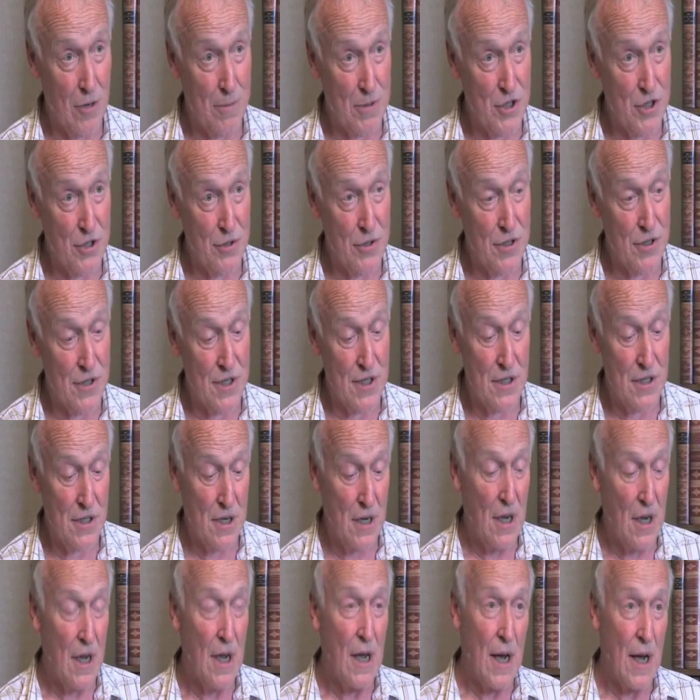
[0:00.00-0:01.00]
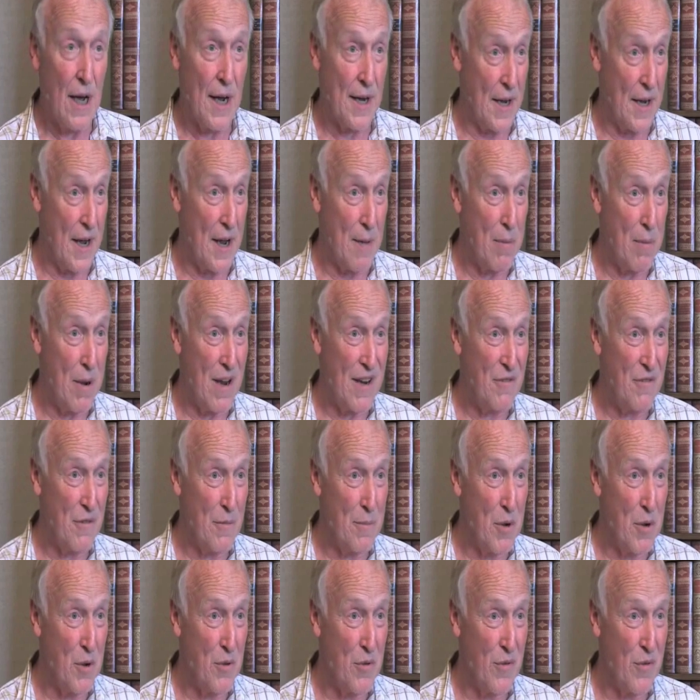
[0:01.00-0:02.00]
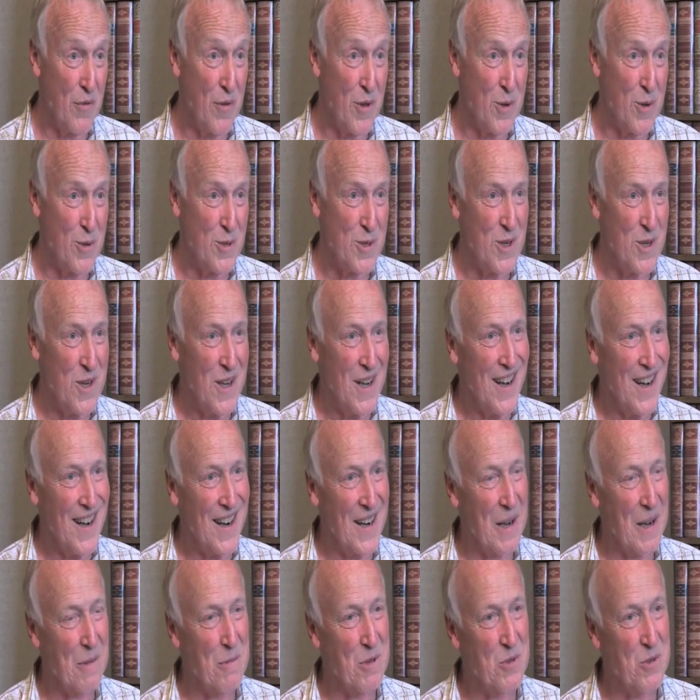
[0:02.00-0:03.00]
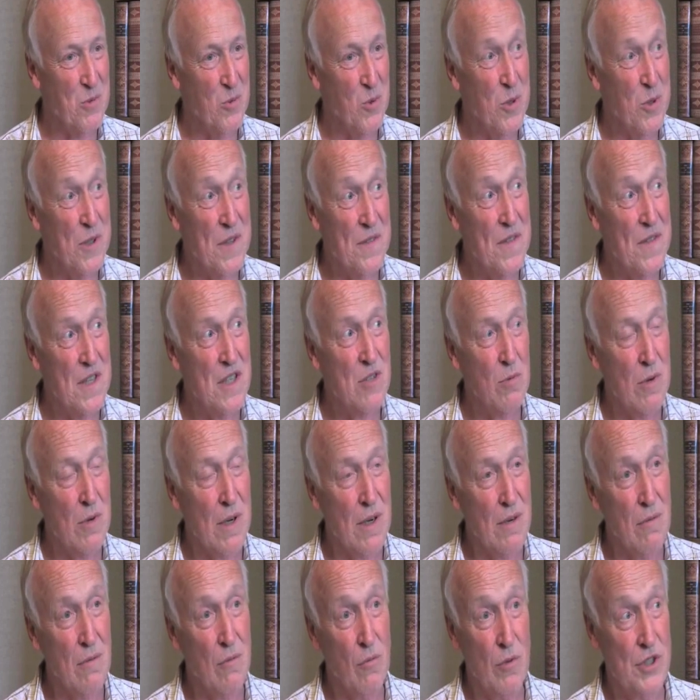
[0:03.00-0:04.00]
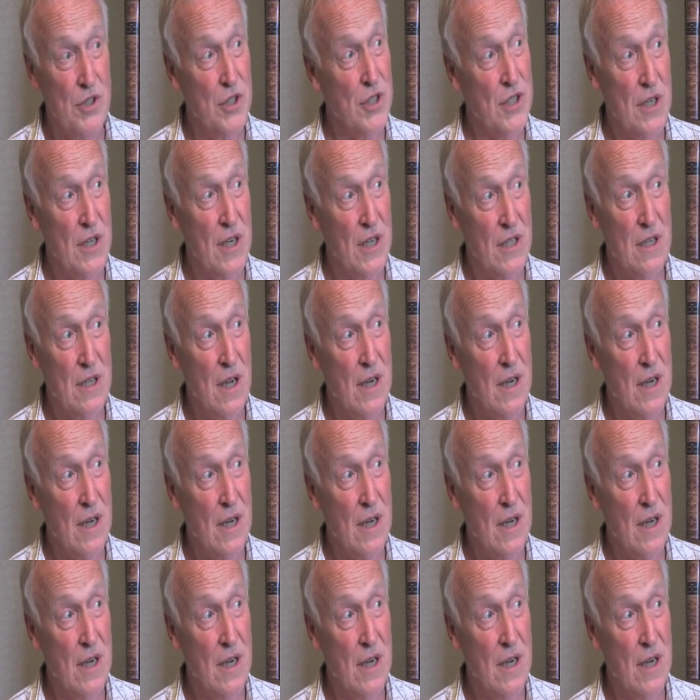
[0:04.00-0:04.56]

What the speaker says: opportunities, and I applied for both of those, and I was awarded this one, which is an